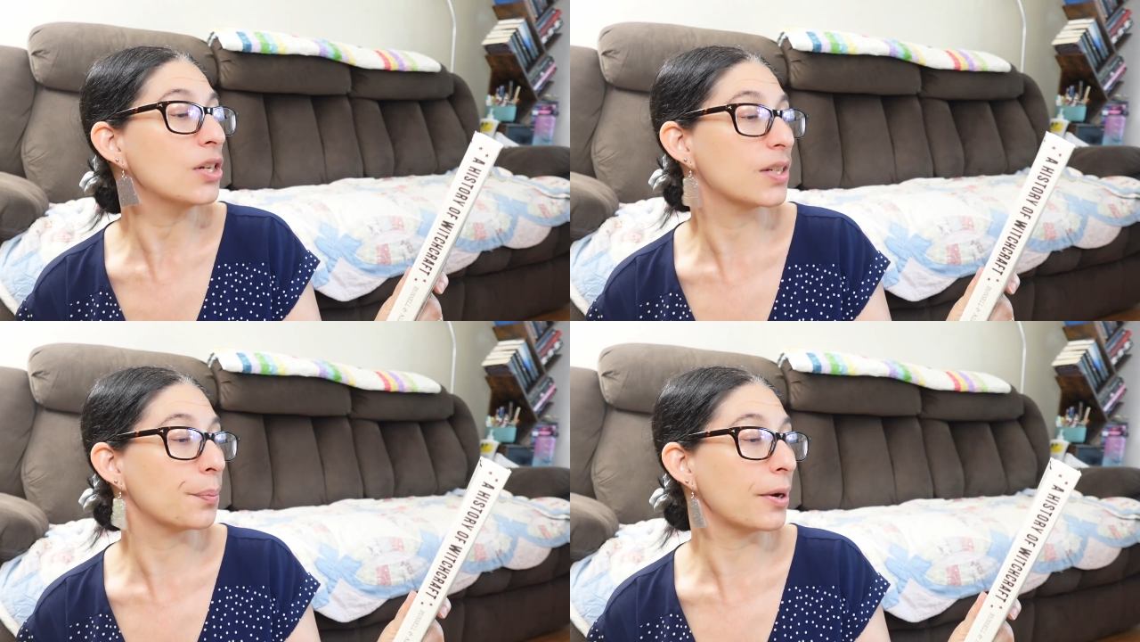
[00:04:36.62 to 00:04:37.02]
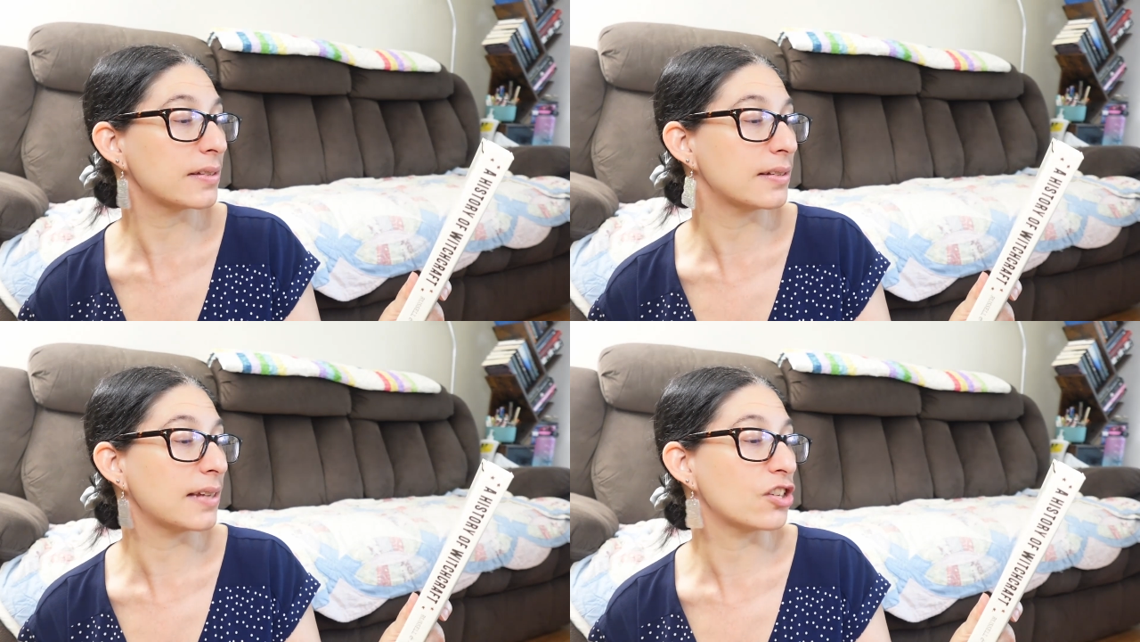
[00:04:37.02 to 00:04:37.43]
to the
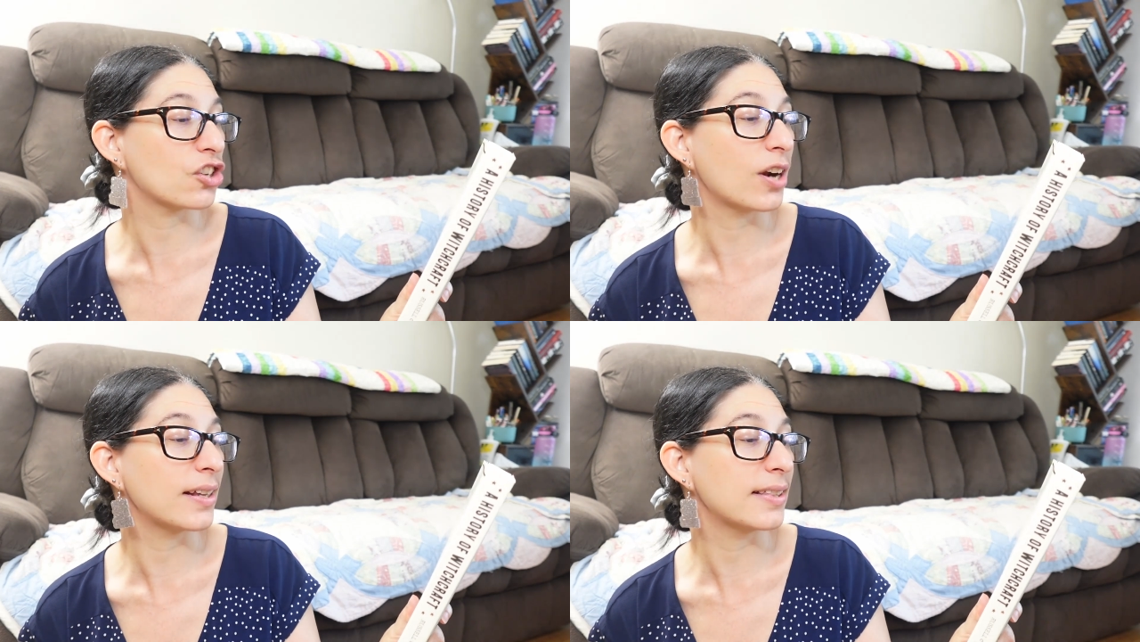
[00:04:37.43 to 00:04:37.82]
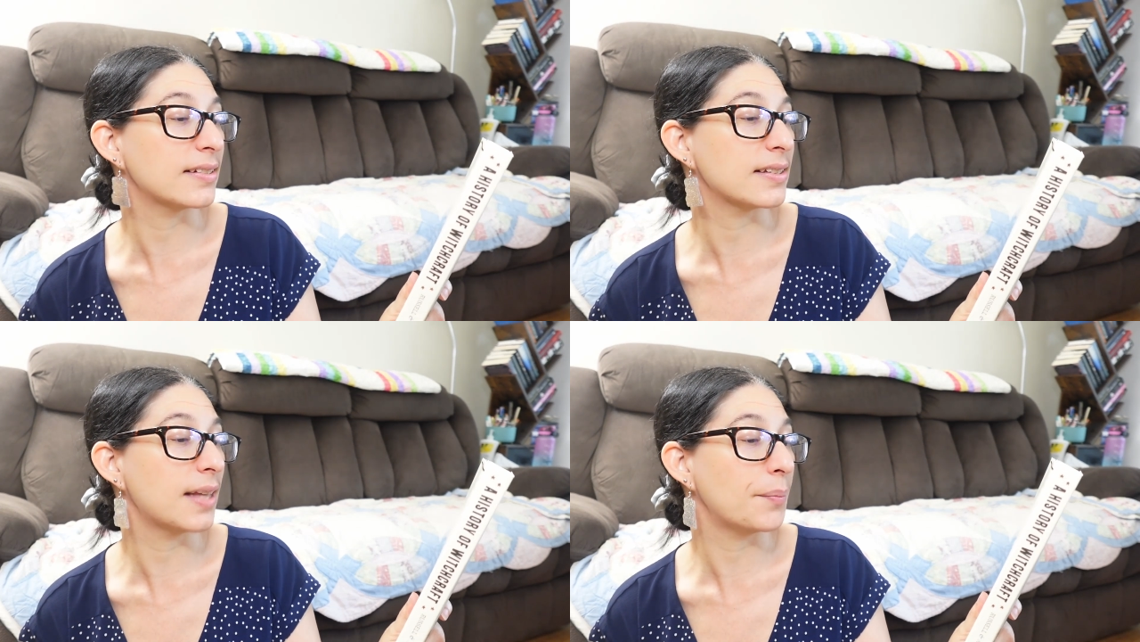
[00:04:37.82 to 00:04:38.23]
present day, charting the
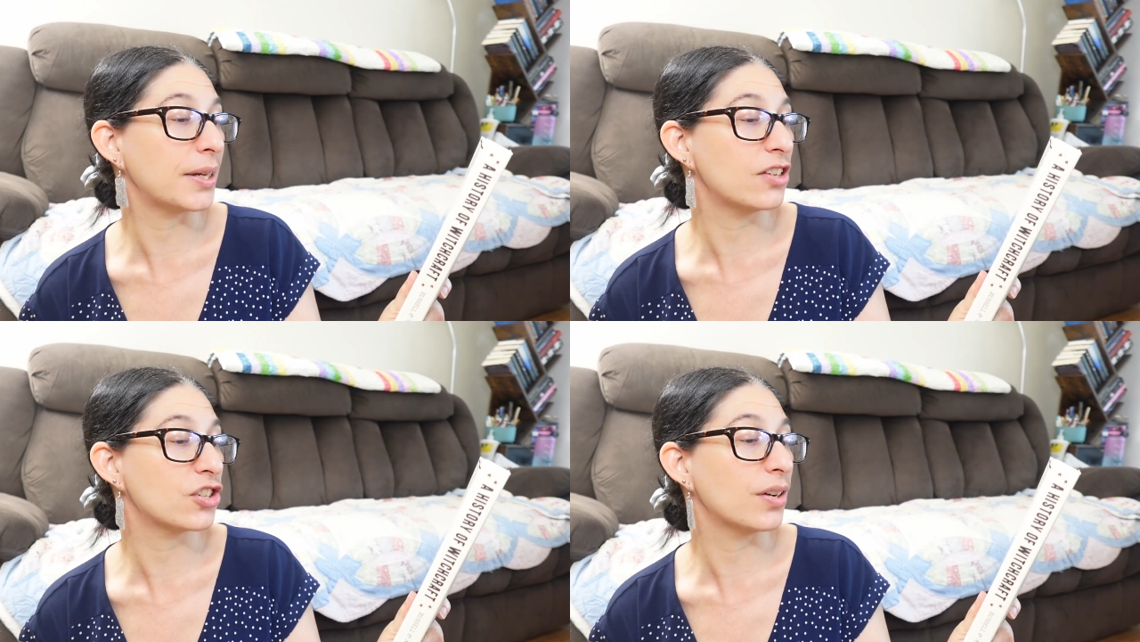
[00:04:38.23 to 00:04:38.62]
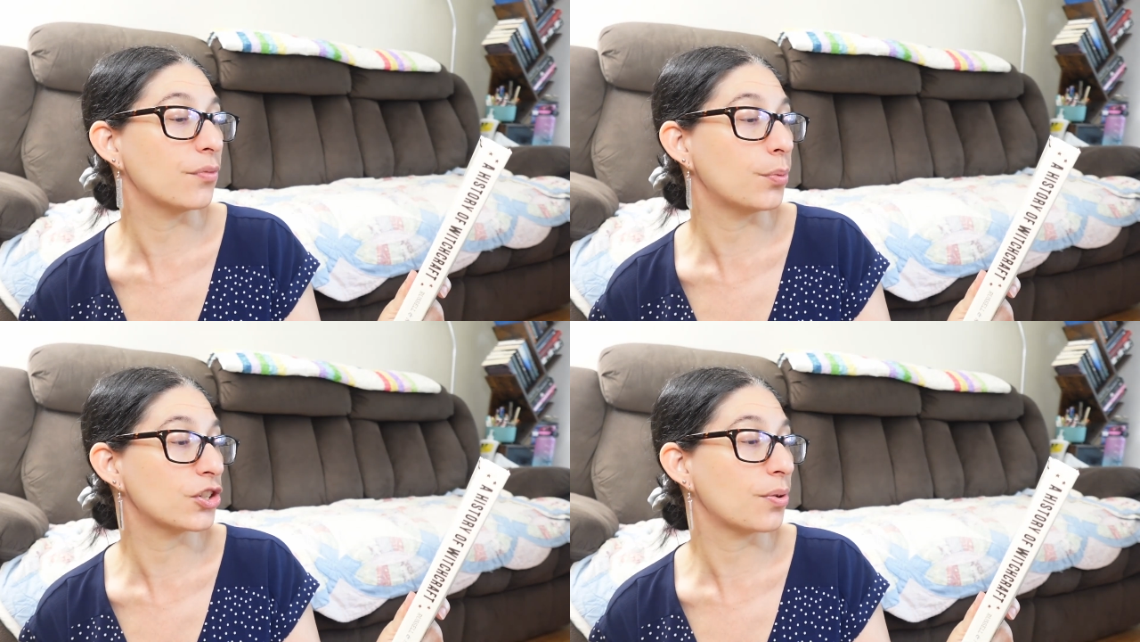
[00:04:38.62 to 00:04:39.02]
dissemination
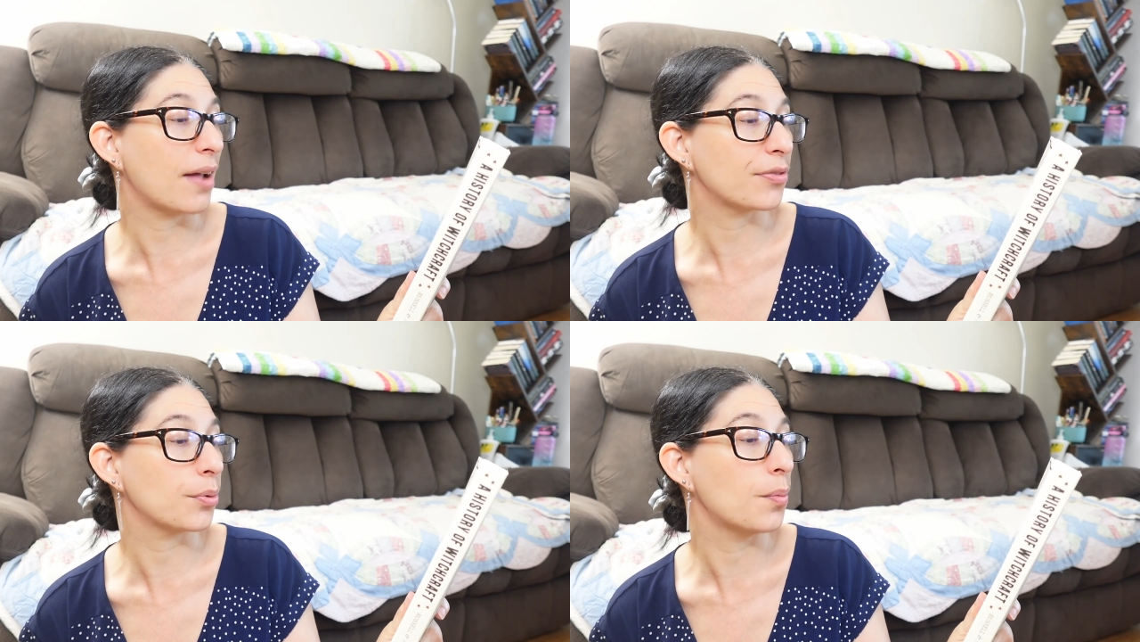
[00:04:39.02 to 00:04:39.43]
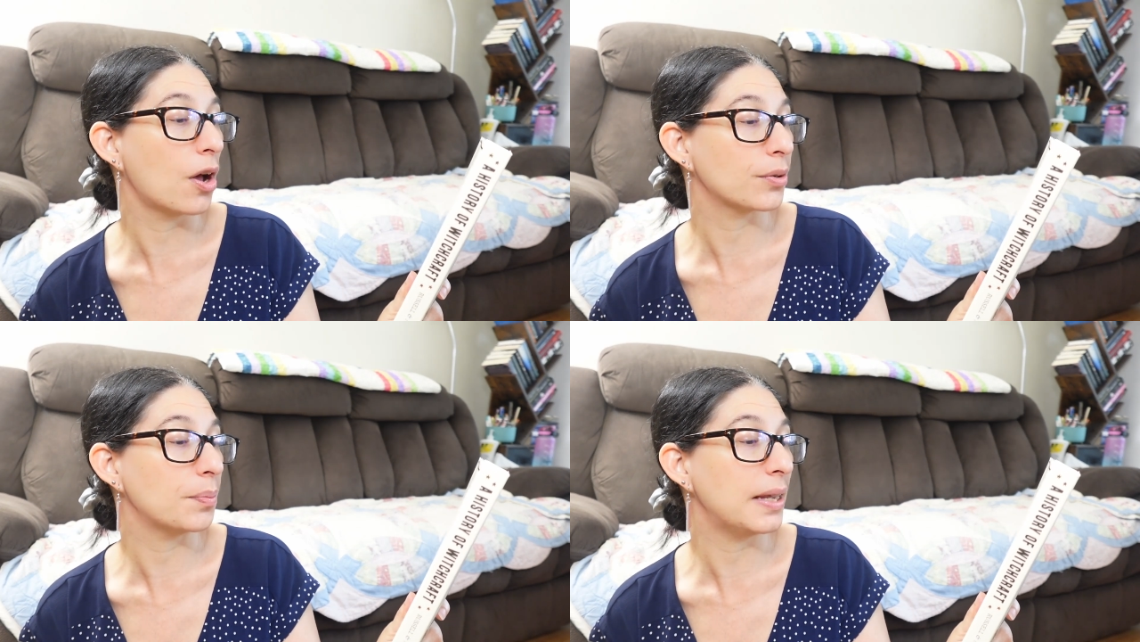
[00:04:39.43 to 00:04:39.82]
of witchcraft through
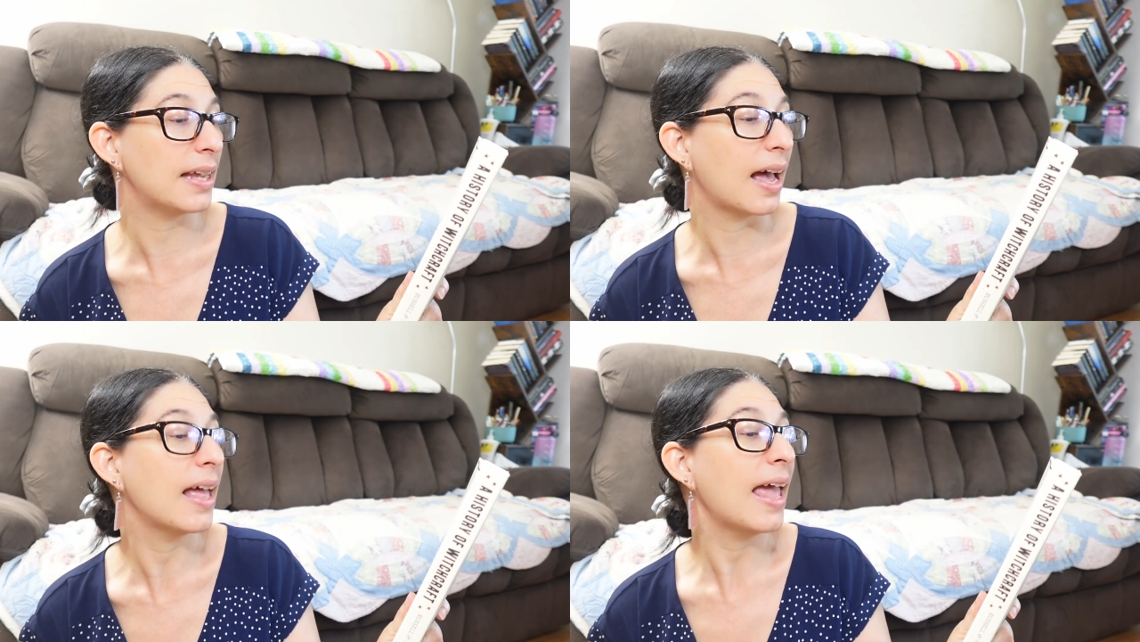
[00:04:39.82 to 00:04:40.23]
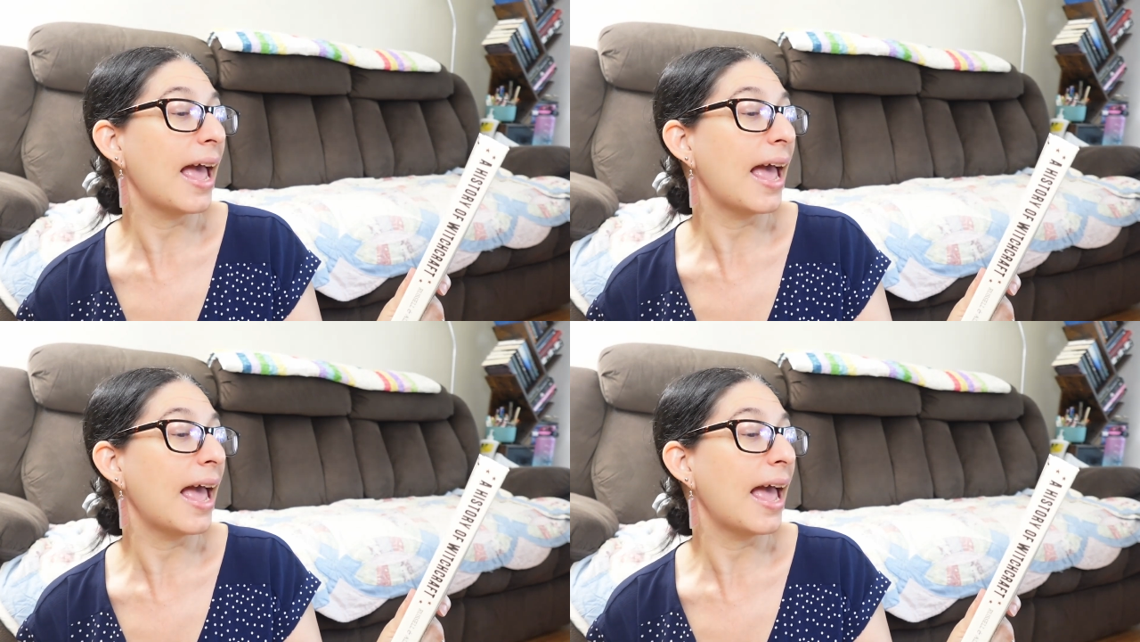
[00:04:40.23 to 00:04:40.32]
modern media